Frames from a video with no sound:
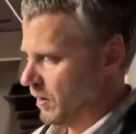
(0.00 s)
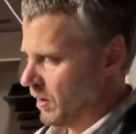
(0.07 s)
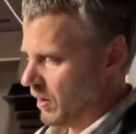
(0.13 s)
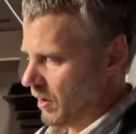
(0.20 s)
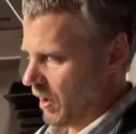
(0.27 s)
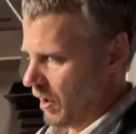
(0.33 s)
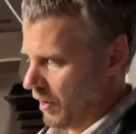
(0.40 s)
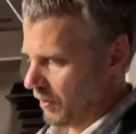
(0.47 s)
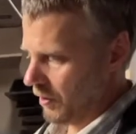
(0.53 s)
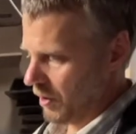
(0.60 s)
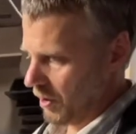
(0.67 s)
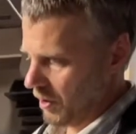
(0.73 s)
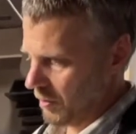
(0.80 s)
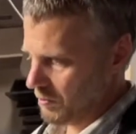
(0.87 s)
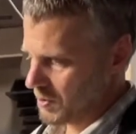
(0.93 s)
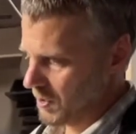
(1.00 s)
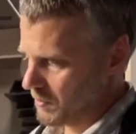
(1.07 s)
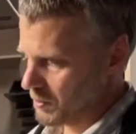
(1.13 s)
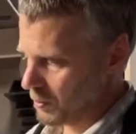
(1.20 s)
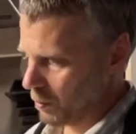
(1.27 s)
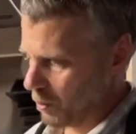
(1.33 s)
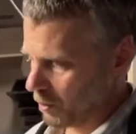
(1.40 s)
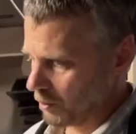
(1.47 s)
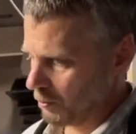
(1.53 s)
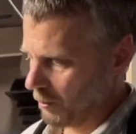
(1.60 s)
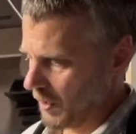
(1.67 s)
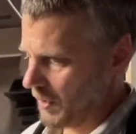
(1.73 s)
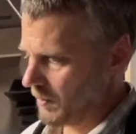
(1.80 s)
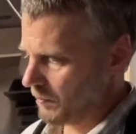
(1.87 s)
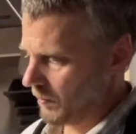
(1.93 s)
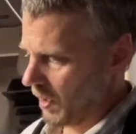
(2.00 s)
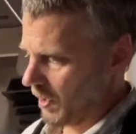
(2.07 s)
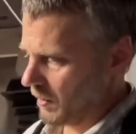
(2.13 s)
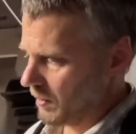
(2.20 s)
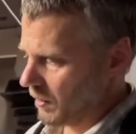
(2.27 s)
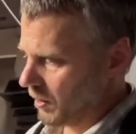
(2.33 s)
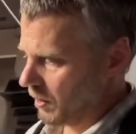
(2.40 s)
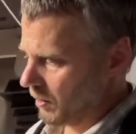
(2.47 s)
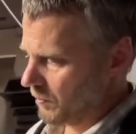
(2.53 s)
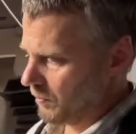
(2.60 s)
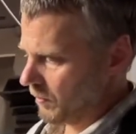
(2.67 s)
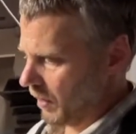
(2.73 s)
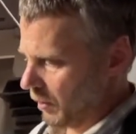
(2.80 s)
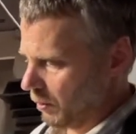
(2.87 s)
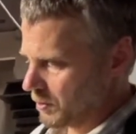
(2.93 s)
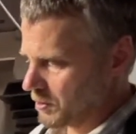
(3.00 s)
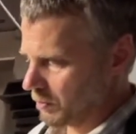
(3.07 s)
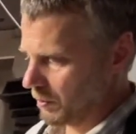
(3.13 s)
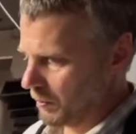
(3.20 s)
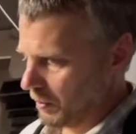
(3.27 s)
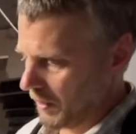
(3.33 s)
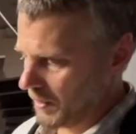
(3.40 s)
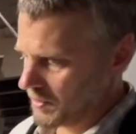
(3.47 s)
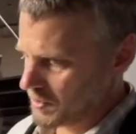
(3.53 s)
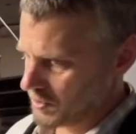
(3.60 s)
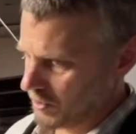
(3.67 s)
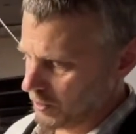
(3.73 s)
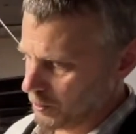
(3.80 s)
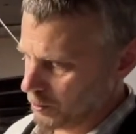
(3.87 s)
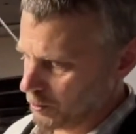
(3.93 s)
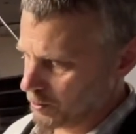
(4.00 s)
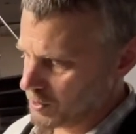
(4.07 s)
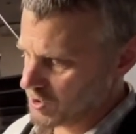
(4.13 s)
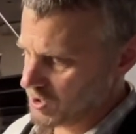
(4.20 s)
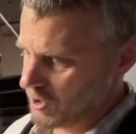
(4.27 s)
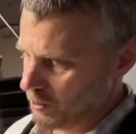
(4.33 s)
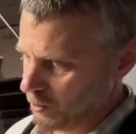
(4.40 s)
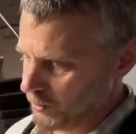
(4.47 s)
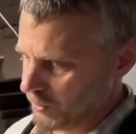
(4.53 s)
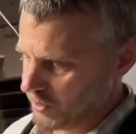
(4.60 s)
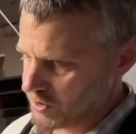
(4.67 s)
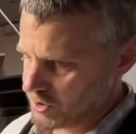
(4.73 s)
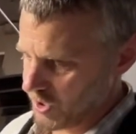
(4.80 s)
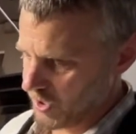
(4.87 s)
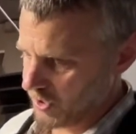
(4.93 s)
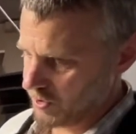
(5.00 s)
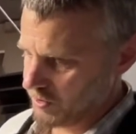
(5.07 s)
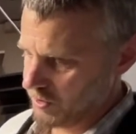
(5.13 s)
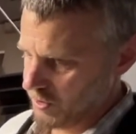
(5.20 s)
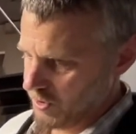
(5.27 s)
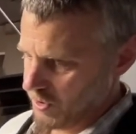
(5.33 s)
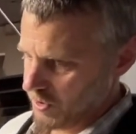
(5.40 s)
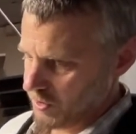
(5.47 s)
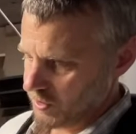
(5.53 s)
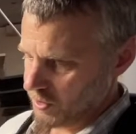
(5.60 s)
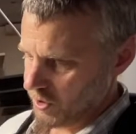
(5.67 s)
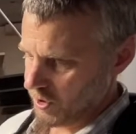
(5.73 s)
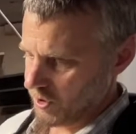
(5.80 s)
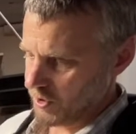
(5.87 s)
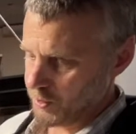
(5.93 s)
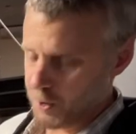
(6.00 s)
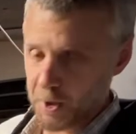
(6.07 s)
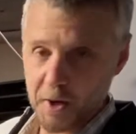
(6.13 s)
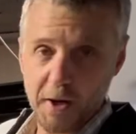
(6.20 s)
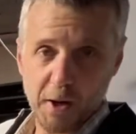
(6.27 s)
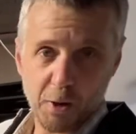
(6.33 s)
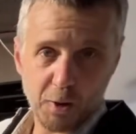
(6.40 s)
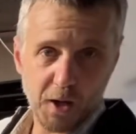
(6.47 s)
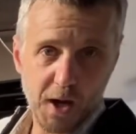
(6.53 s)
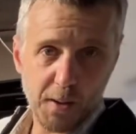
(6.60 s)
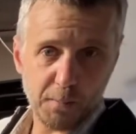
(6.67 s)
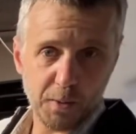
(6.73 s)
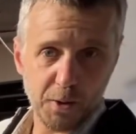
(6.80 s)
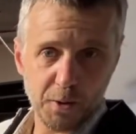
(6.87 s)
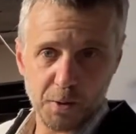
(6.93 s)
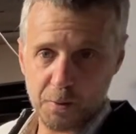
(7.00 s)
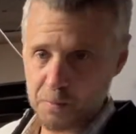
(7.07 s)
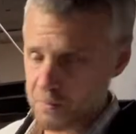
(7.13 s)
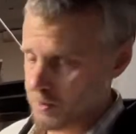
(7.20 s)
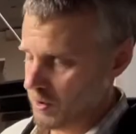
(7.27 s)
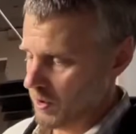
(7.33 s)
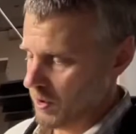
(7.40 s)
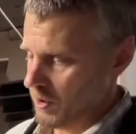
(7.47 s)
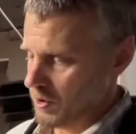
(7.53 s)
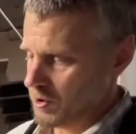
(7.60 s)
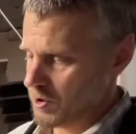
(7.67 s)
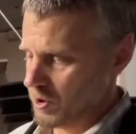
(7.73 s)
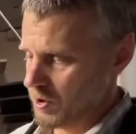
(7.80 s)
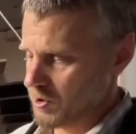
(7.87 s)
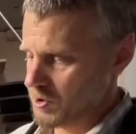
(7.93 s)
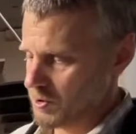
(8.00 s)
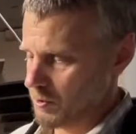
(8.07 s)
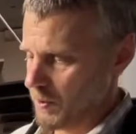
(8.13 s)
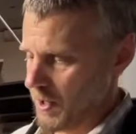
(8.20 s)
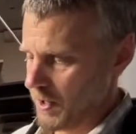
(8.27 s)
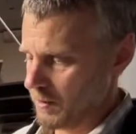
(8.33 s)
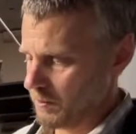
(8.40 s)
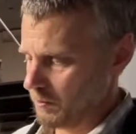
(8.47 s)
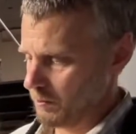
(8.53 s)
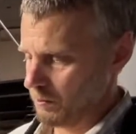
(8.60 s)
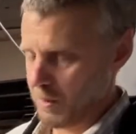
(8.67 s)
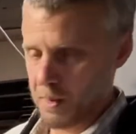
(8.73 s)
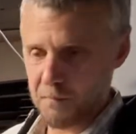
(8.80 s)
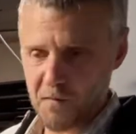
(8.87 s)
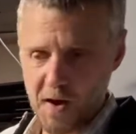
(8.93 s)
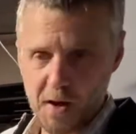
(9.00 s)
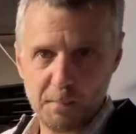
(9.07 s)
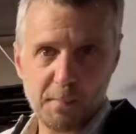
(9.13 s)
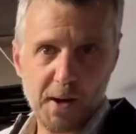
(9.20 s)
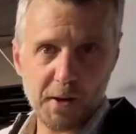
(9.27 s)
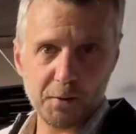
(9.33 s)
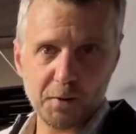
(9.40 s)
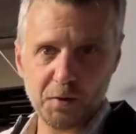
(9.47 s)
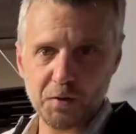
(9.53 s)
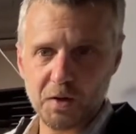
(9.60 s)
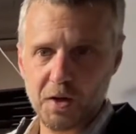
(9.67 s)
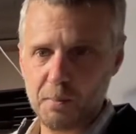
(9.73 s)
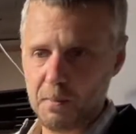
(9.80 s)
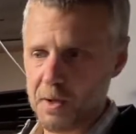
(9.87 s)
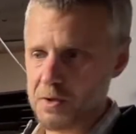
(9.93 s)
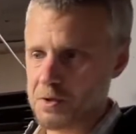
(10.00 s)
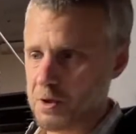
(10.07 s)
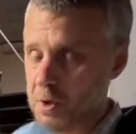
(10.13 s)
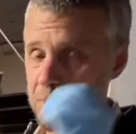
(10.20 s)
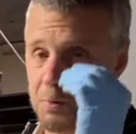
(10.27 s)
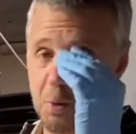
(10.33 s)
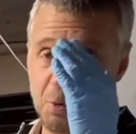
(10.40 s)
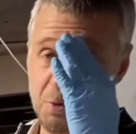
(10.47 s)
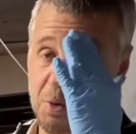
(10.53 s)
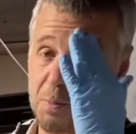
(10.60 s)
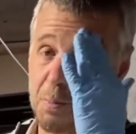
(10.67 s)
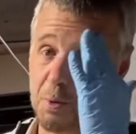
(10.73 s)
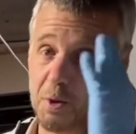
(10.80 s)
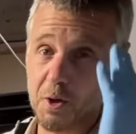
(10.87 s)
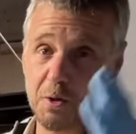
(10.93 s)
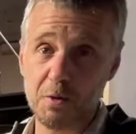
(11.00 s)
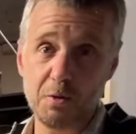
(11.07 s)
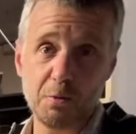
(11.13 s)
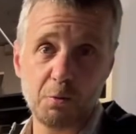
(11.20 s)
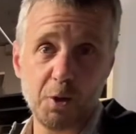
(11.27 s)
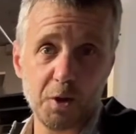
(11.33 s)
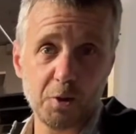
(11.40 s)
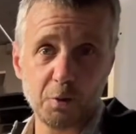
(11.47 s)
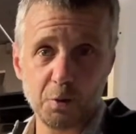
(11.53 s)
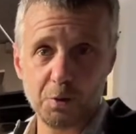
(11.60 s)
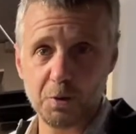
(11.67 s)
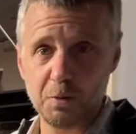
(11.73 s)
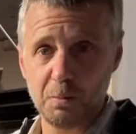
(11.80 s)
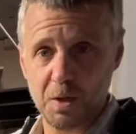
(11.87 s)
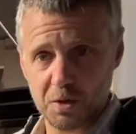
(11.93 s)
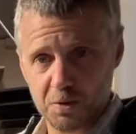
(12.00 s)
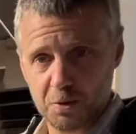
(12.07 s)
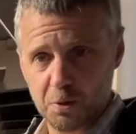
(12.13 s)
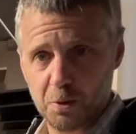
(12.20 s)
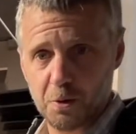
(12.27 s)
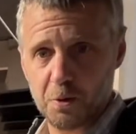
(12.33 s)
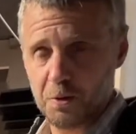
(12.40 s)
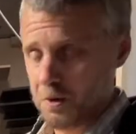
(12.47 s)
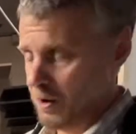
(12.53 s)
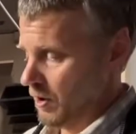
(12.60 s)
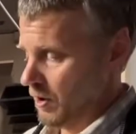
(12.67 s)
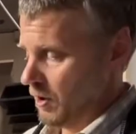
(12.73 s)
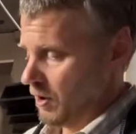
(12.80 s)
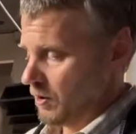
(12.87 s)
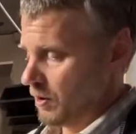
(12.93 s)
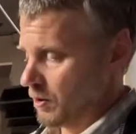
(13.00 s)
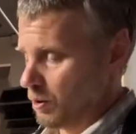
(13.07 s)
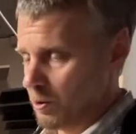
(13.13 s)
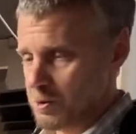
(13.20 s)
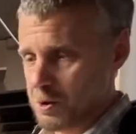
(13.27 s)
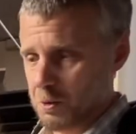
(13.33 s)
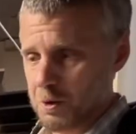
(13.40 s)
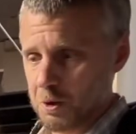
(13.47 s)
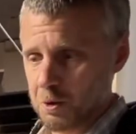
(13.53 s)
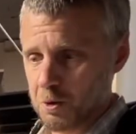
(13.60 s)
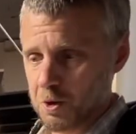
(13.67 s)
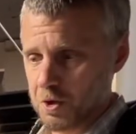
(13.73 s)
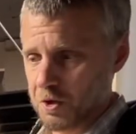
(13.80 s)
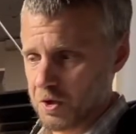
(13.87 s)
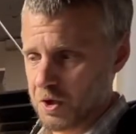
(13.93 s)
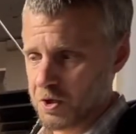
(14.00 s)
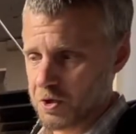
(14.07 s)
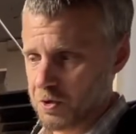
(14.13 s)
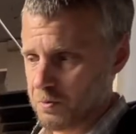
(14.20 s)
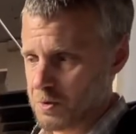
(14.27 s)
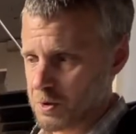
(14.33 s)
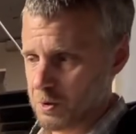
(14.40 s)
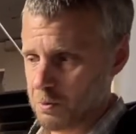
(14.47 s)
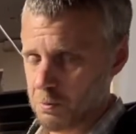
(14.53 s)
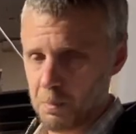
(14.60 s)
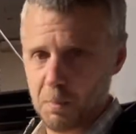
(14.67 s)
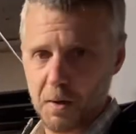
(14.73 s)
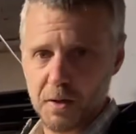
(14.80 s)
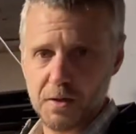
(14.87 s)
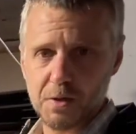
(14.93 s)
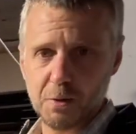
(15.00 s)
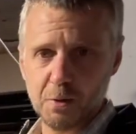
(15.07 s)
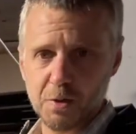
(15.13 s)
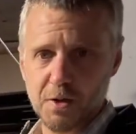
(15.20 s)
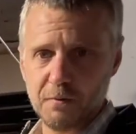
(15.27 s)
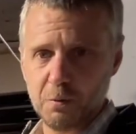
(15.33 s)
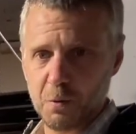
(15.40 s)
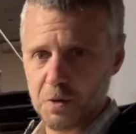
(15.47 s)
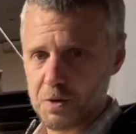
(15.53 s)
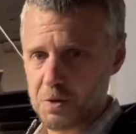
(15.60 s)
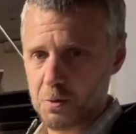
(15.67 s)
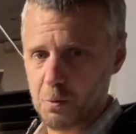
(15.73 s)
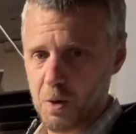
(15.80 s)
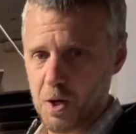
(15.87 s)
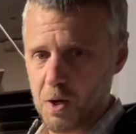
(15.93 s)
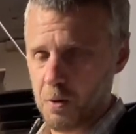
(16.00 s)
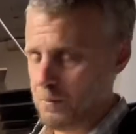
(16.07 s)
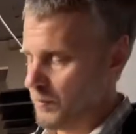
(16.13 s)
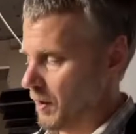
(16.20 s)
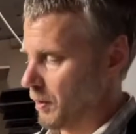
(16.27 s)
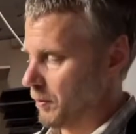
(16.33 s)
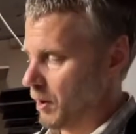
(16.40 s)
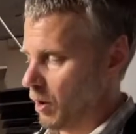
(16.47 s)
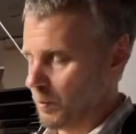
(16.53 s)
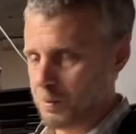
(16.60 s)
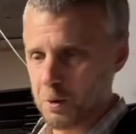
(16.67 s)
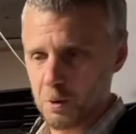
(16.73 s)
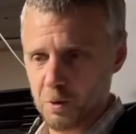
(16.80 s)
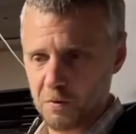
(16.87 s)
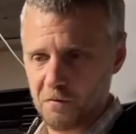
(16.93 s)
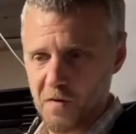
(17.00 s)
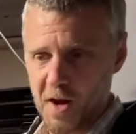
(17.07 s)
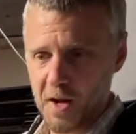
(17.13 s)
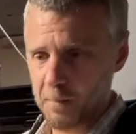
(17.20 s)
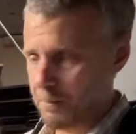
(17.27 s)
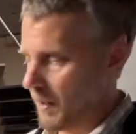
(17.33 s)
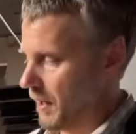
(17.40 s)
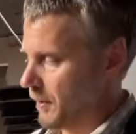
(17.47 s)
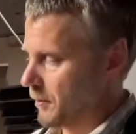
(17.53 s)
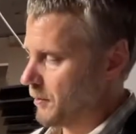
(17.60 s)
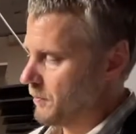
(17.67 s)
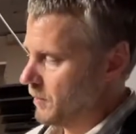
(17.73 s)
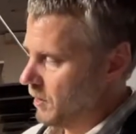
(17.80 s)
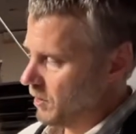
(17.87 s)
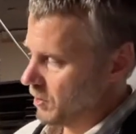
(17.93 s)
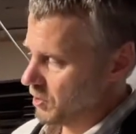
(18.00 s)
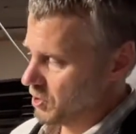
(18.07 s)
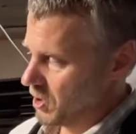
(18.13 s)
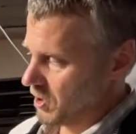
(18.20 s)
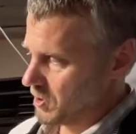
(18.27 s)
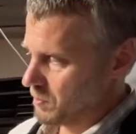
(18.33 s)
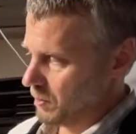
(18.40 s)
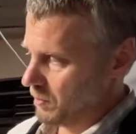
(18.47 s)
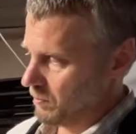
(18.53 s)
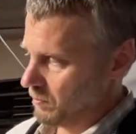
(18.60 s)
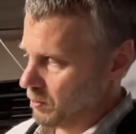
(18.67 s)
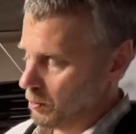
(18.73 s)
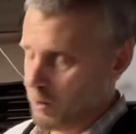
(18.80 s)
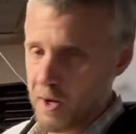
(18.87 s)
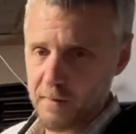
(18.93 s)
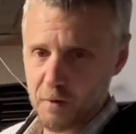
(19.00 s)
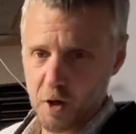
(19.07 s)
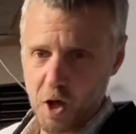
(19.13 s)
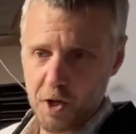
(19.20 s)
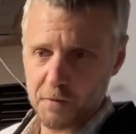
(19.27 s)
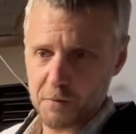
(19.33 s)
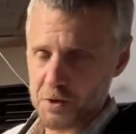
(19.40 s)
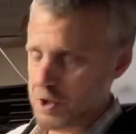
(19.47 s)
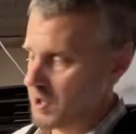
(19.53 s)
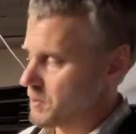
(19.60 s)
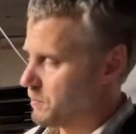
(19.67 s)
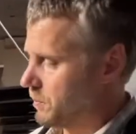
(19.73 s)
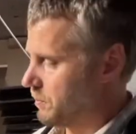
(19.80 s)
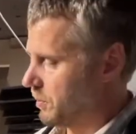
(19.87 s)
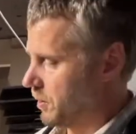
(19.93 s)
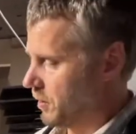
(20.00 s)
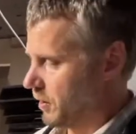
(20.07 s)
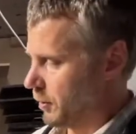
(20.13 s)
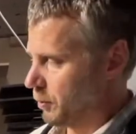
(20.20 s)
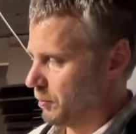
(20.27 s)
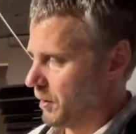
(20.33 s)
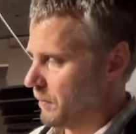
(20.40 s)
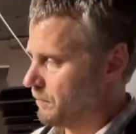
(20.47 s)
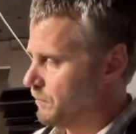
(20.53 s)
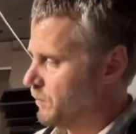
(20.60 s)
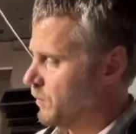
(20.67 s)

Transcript: And seems to work great. I also replaced the little seals inside the air cap here, just so that my fan pattern doesn't get messed up. Those are pretty critical to make sure that those are in good condition, so replace those every once in a while. That'll help your fan pattern adjustment. You don't have a lot of adjustment, but a little bit.